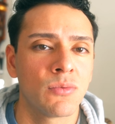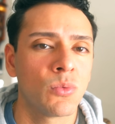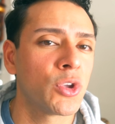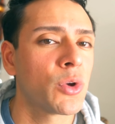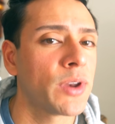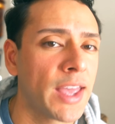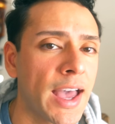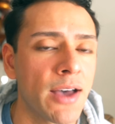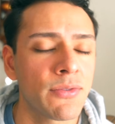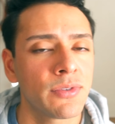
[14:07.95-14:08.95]
what you already
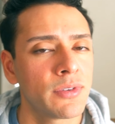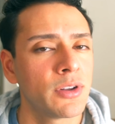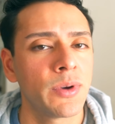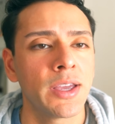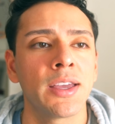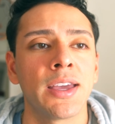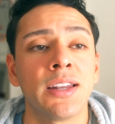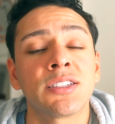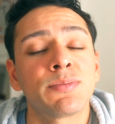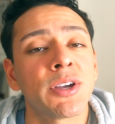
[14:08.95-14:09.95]
have in a way, and
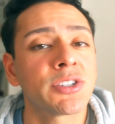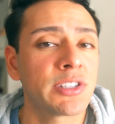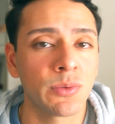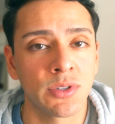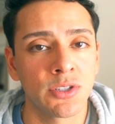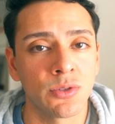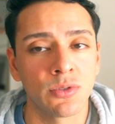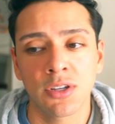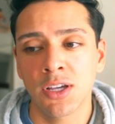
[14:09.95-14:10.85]
especially with a tune.